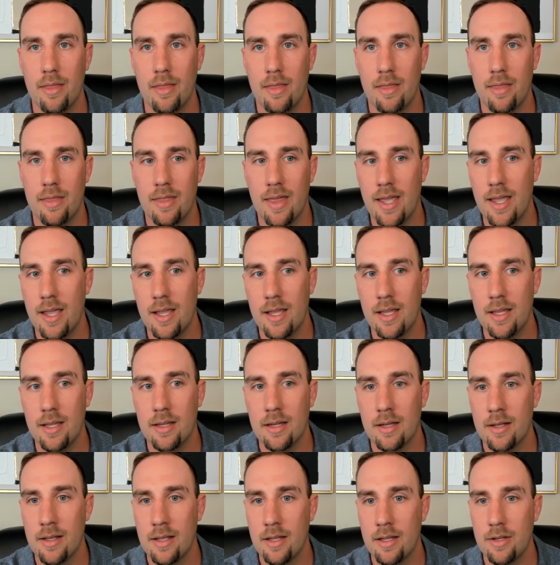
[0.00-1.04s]

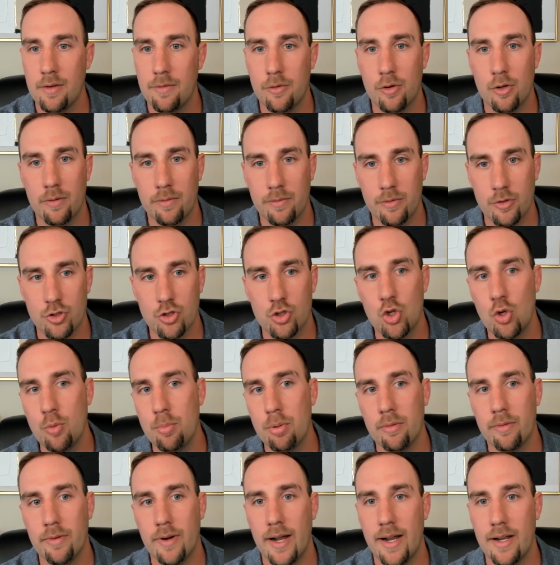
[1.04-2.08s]
they." for for
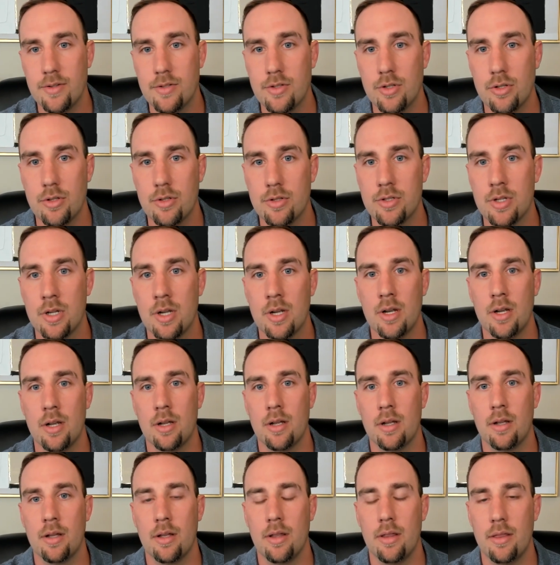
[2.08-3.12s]
supervisors
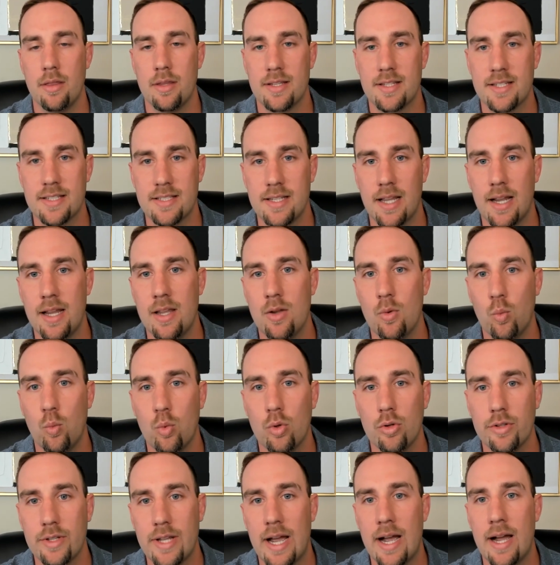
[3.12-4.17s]
the site
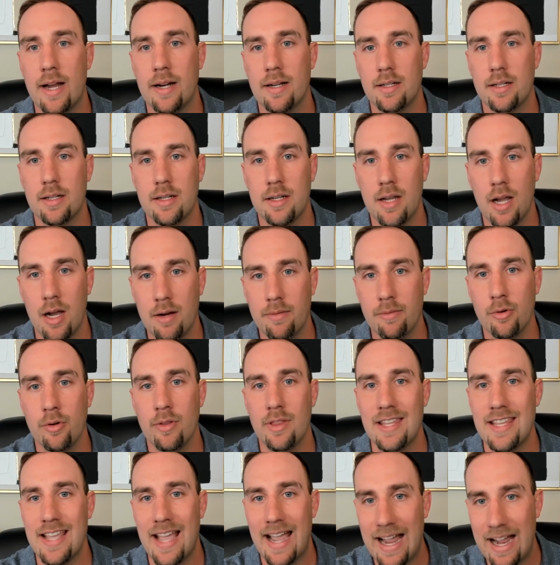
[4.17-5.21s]
will not cover
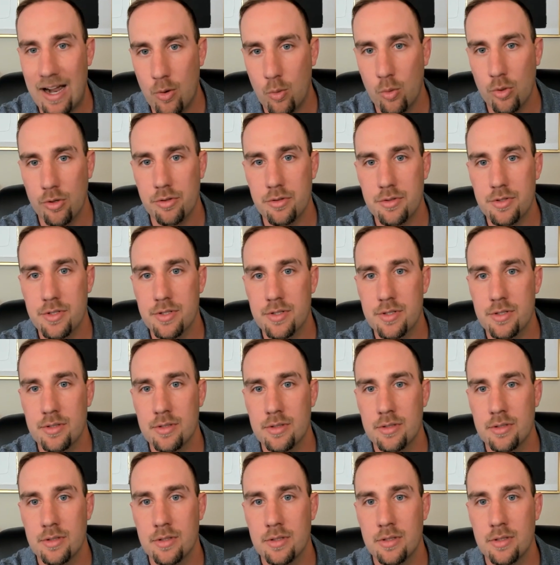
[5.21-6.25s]
the hours
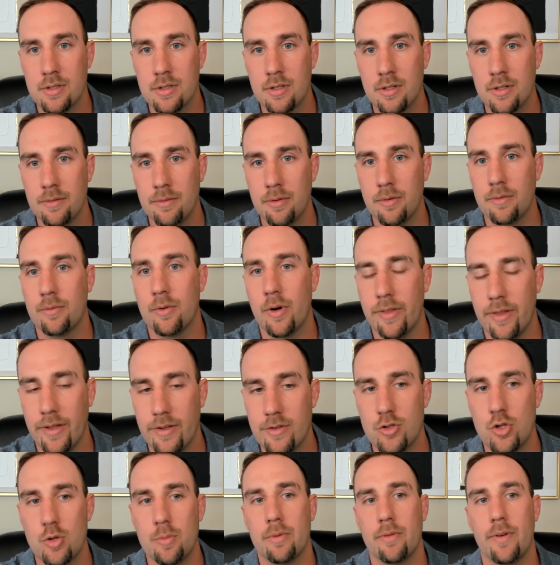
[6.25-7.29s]
for frontline
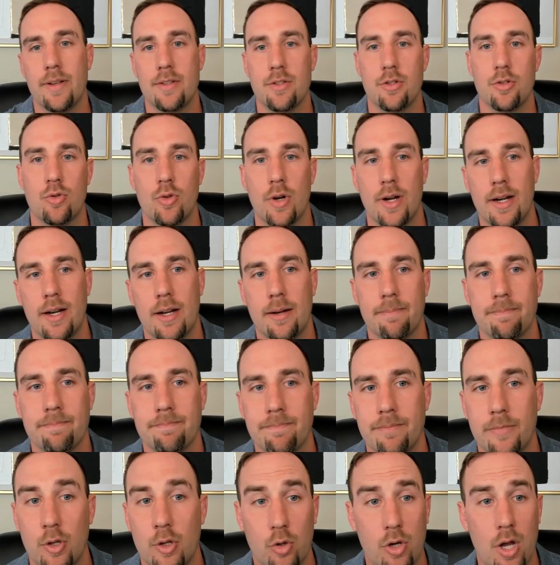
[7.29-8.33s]
supervisor training.
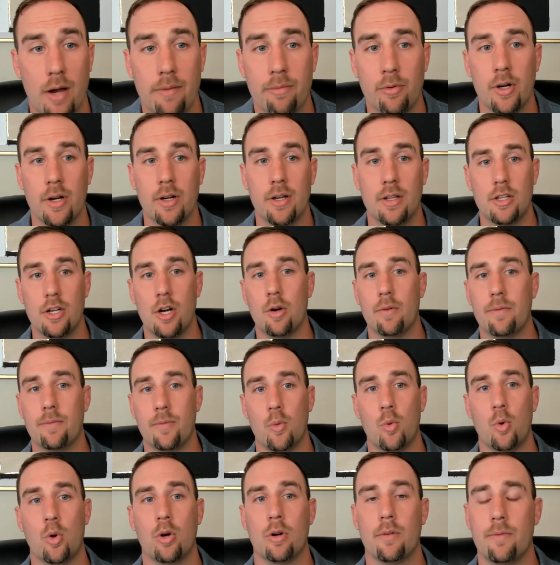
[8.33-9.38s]
They'll cover it, you know,
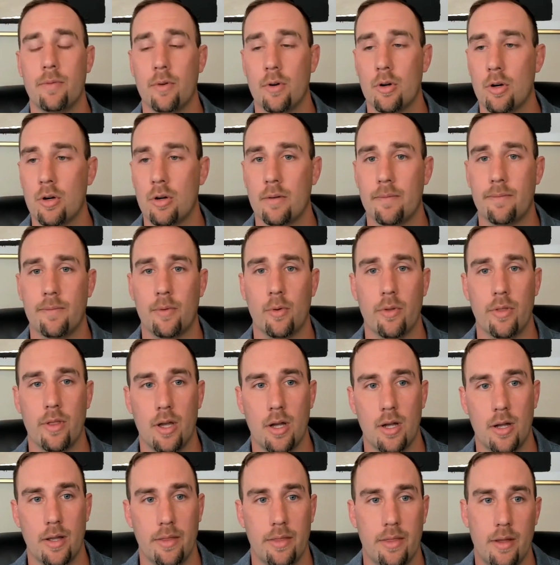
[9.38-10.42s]
for for for
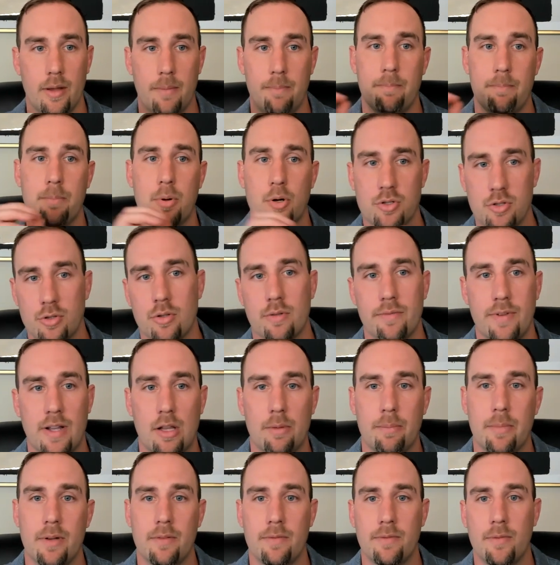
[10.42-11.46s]
the the personal
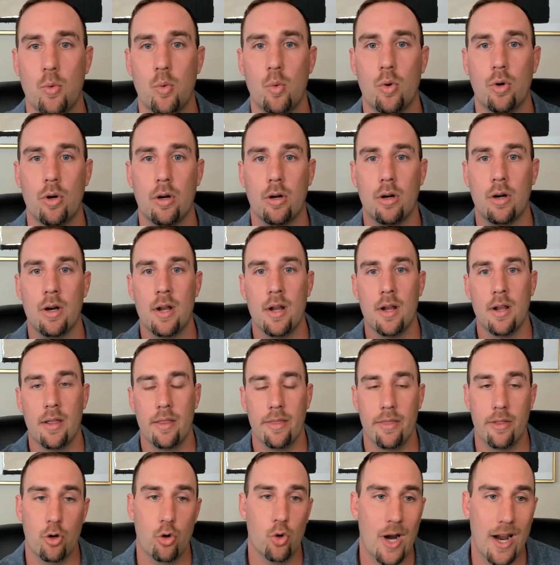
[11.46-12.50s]
development for
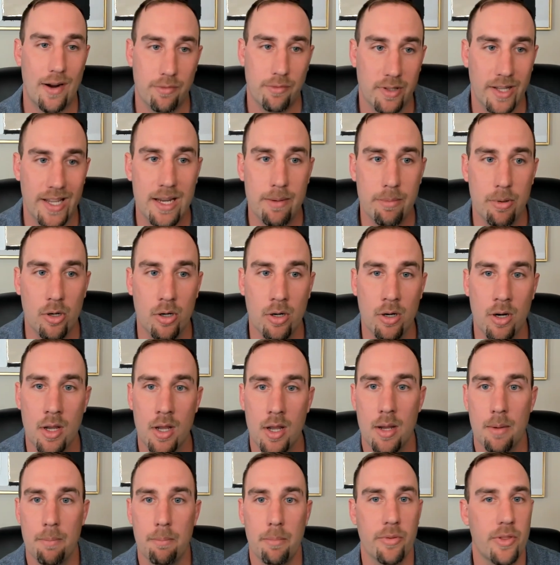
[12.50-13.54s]
the craft labor,
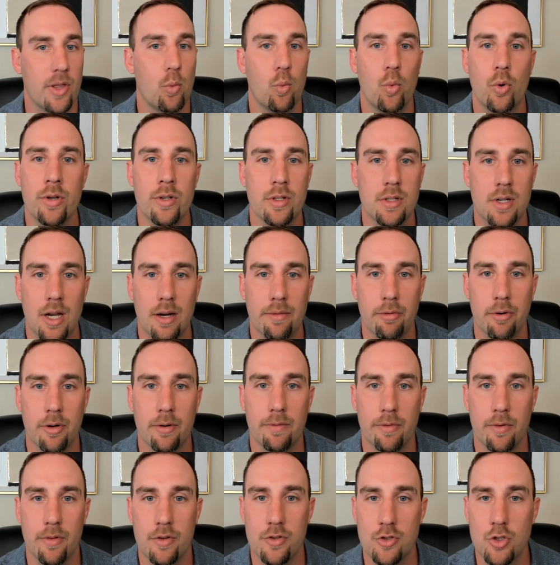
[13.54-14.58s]
but they wouldn't cover it
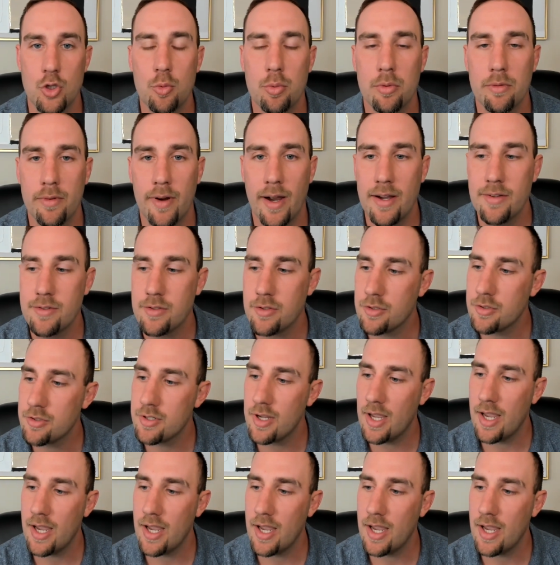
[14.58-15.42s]
for the supervisors.